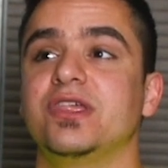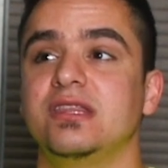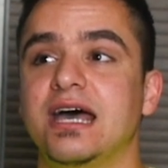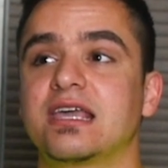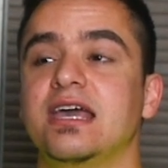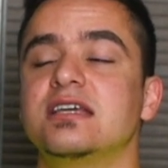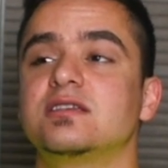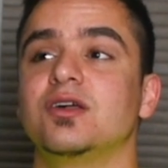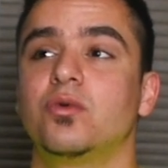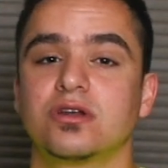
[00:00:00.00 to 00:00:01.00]
In that
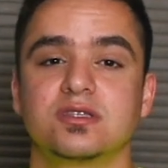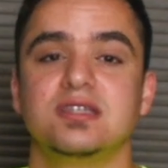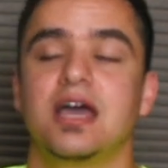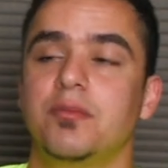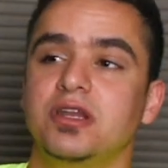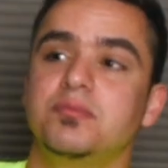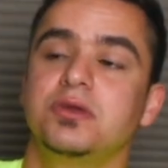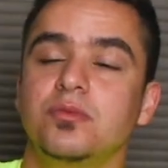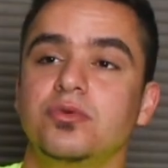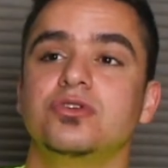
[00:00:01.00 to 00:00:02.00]
case, they want to see how many
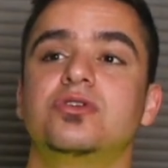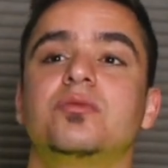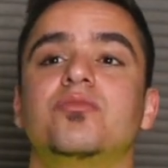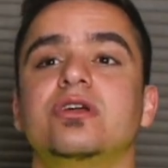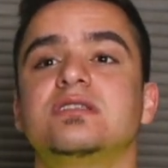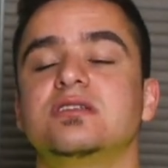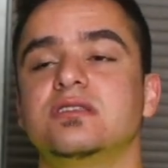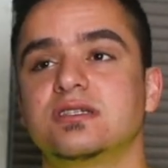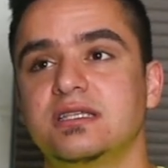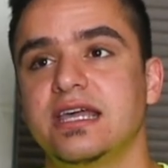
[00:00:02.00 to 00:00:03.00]
people you can bring to
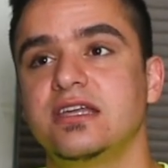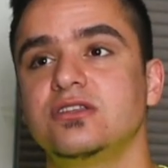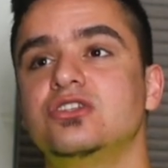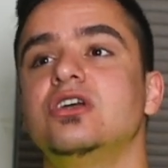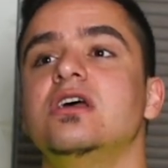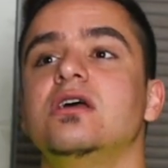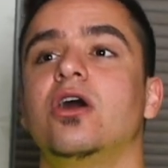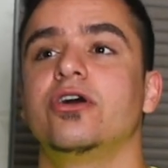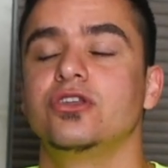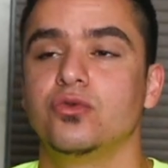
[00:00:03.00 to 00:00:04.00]
the stage.
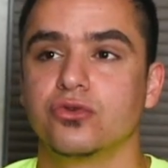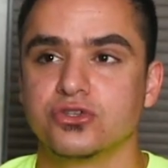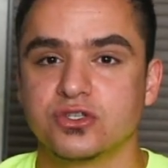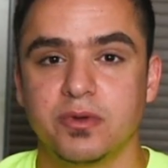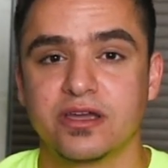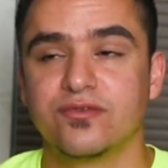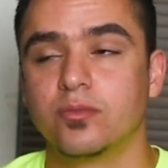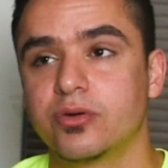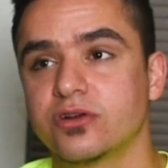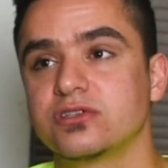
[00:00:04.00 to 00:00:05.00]
Are you a respectful
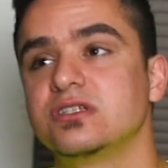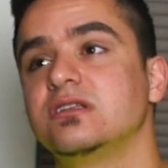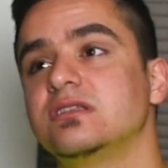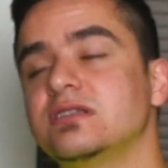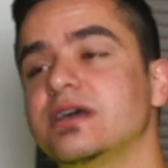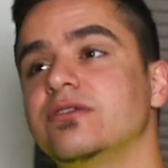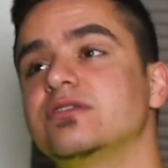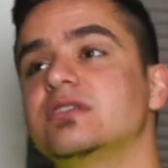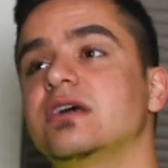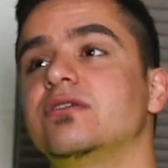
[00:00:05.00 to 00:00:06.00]
person, etc.,
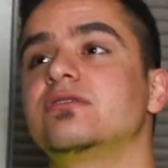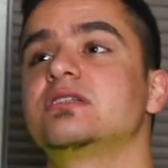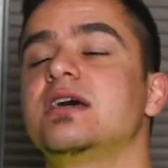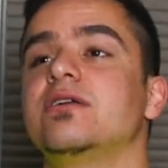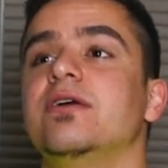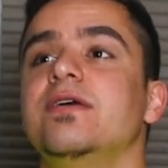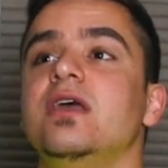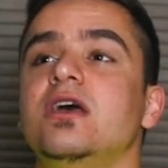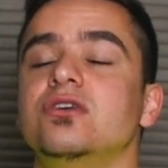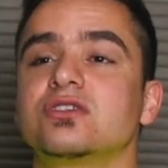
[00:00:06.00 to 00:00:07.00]
etc., etc.
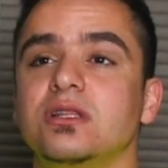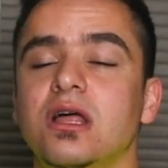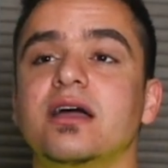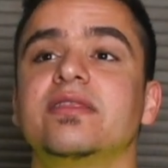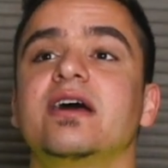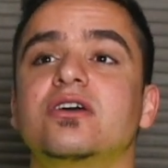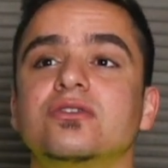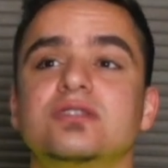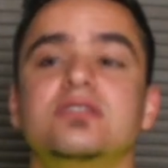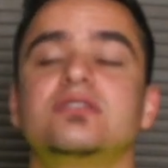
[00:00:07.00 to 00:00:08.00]
There's a lot that
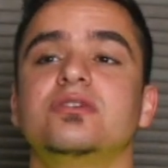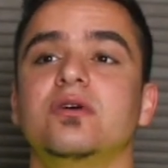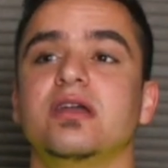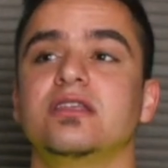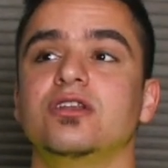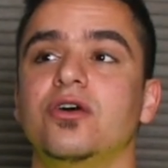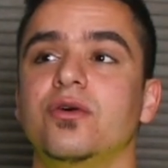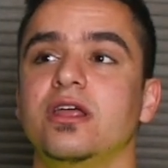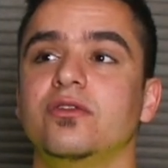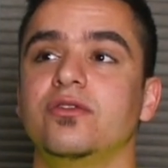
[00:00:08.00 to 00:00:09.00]
goes into it,
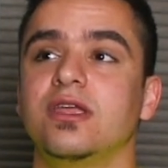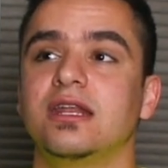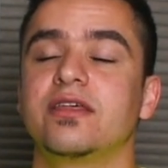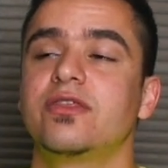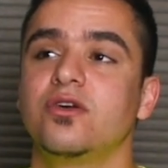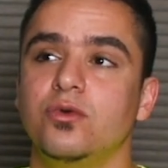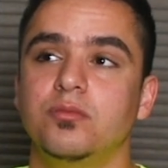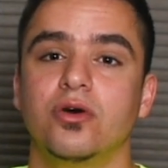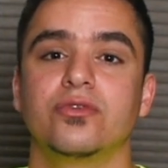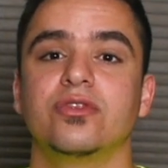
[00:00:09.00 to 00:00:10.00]
and I think we
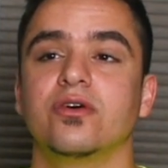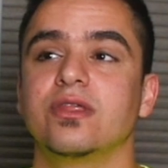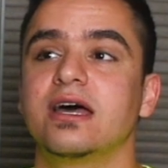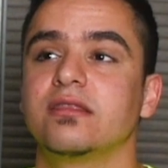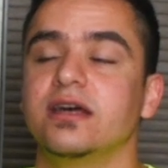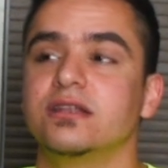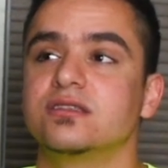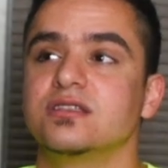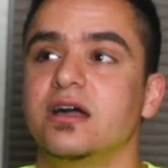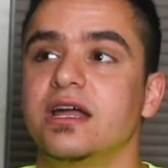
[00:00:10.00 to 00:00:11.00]
both know that
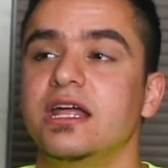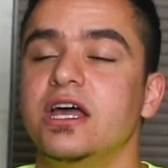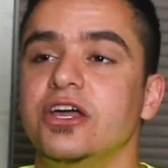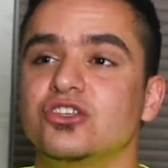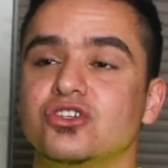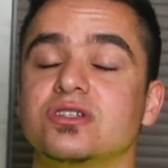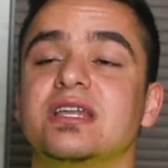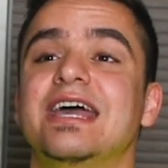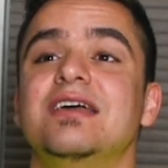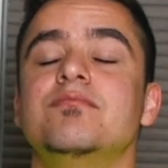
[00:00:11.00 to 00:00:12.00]
it's not
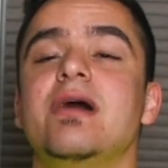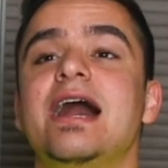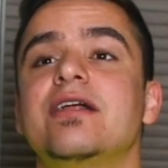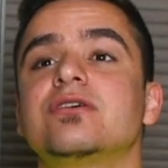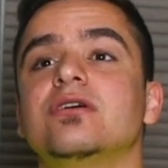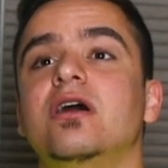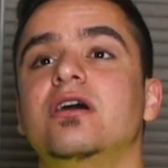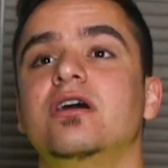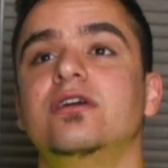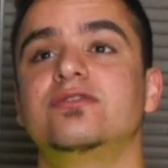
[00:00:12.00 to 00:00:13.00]
just a matter
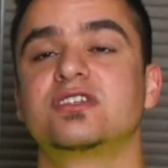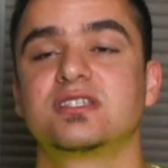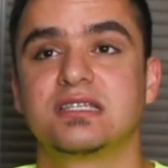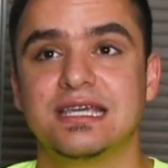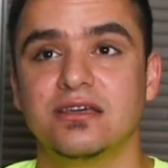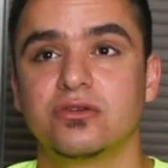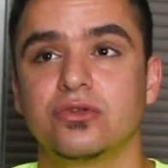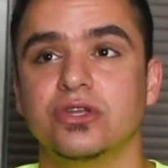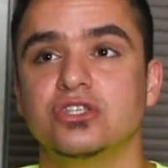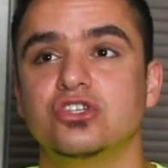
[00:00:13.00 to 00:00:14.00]
of
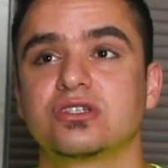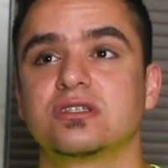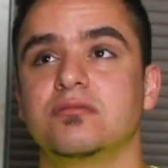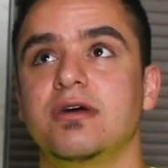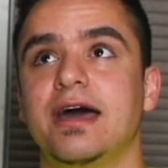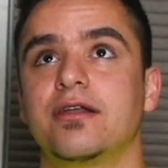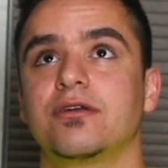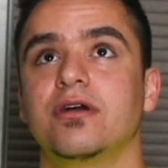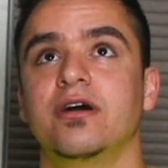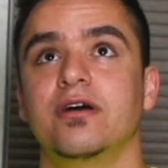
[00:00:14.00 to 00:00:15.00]
skill and just a
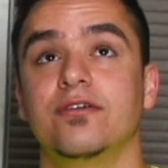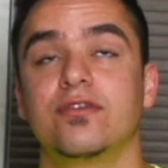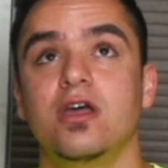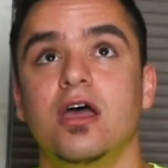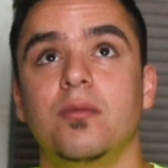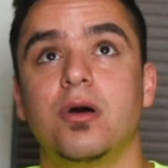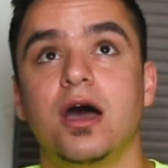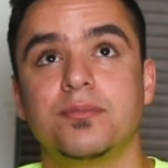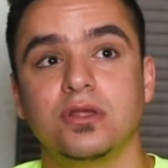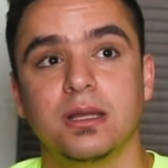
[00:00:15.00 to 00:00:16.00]
matter of
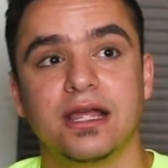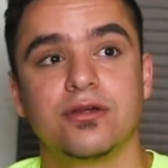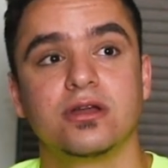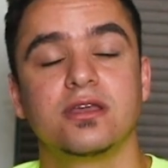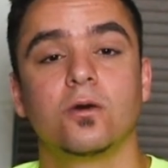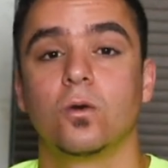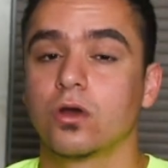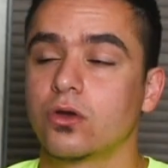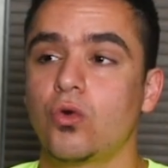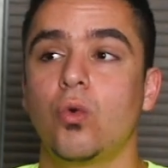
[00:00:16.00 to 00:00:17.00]
popularity
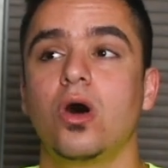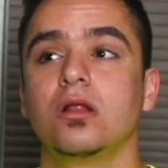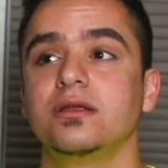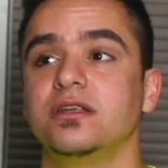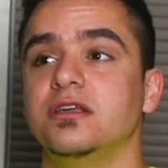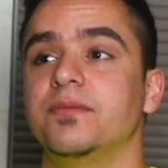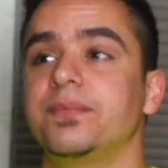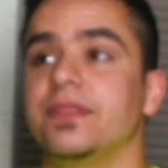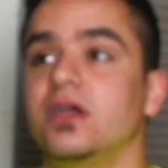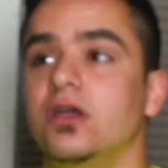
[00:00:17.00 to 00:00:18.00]
or quality.
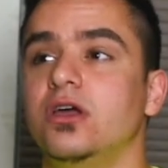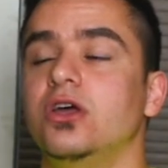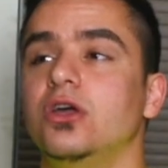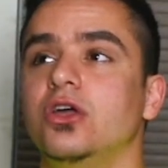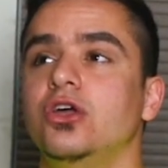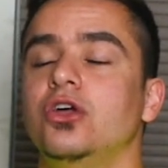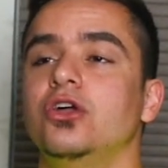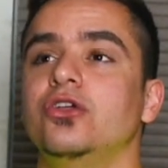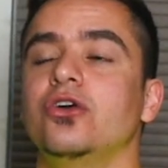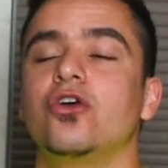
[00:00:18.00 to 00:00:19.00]

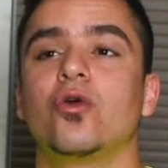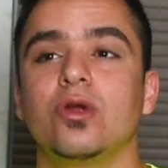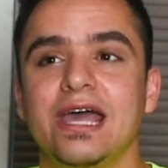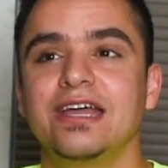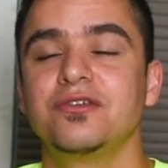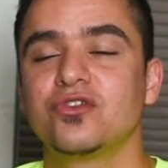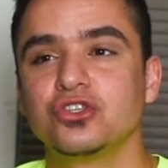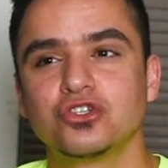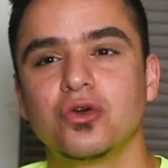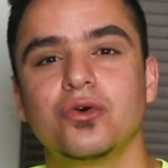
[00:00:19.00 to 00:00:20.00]
Creative
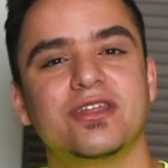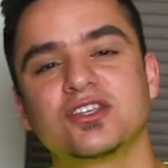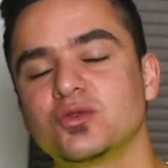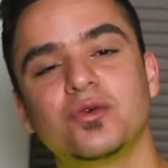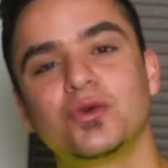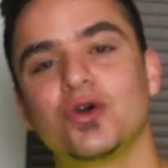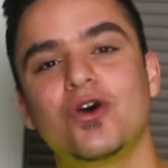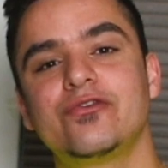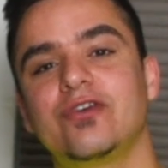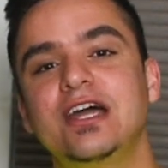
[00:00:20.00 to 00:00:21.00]
control, that's what we're
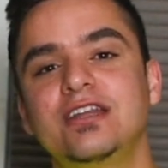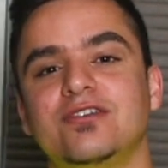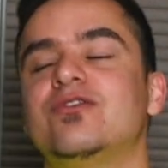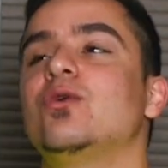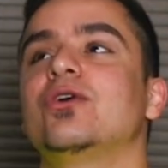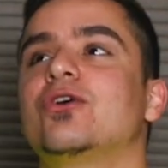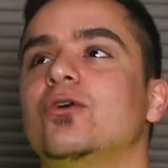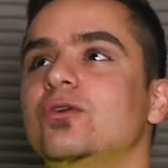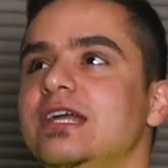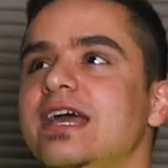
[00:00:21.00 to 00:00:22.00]
all fighting for.
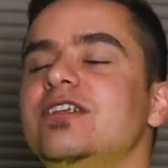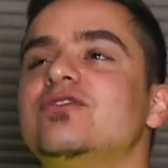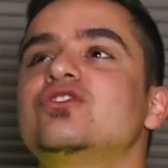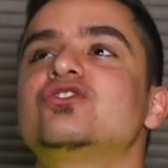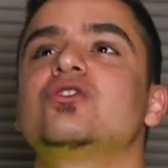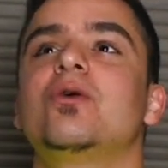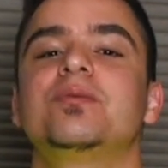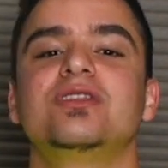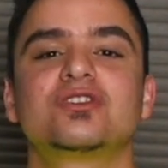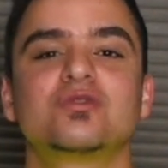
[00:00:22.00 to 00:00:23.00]
Creative control.
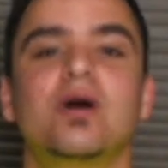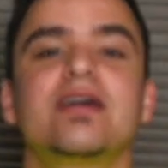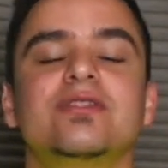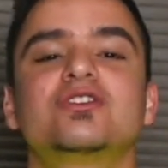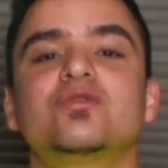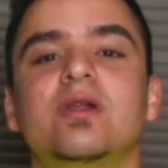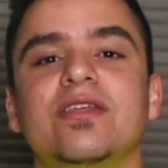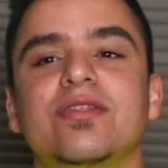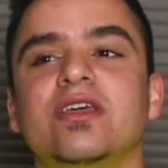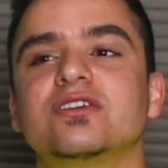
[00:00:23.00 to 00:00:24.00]
But this is what
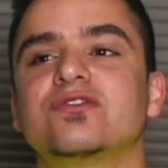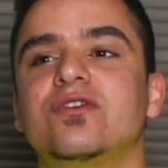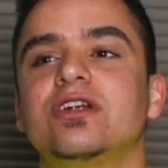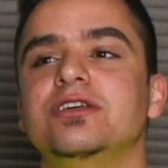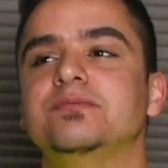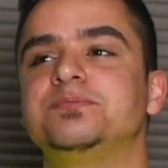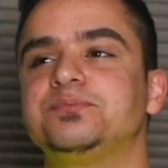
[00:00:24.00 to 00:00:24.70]
I think is funny.